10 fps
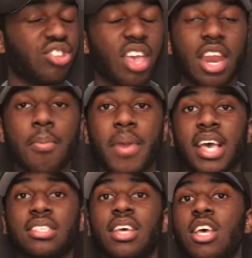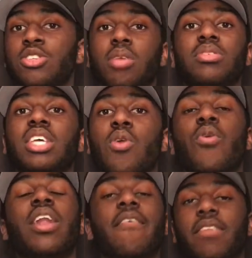looking a mess. So I'm just like,
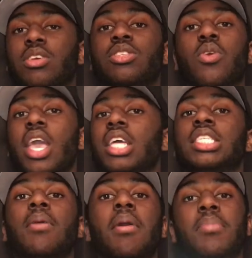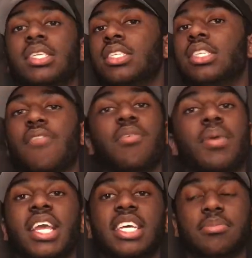whatever, it's okay. It's not my business.
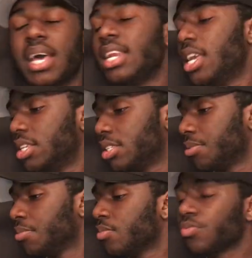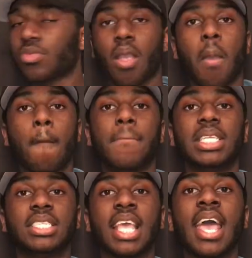Everybody has bad days.
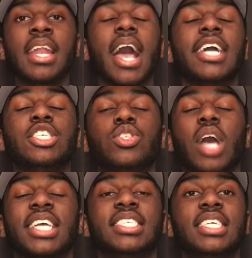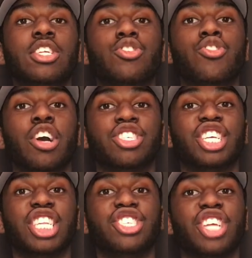But then I see this girl,
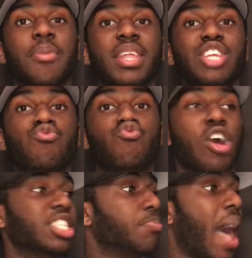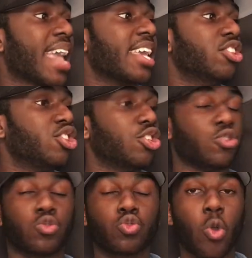she legitimately runs back into the
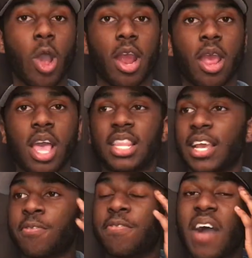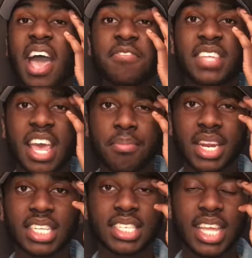store. Like 5-10
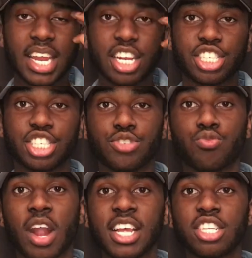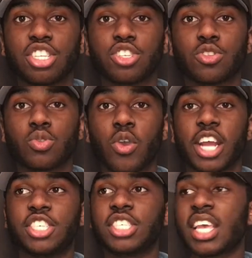minutes later, she's running into the store
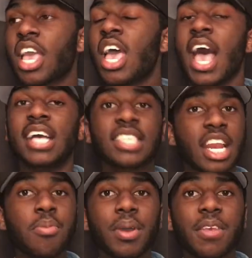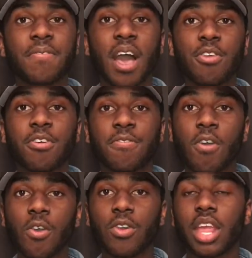and she's like, has anybody found a
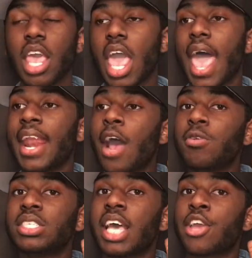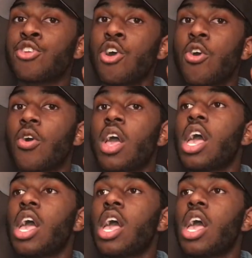phone? And I was like, no.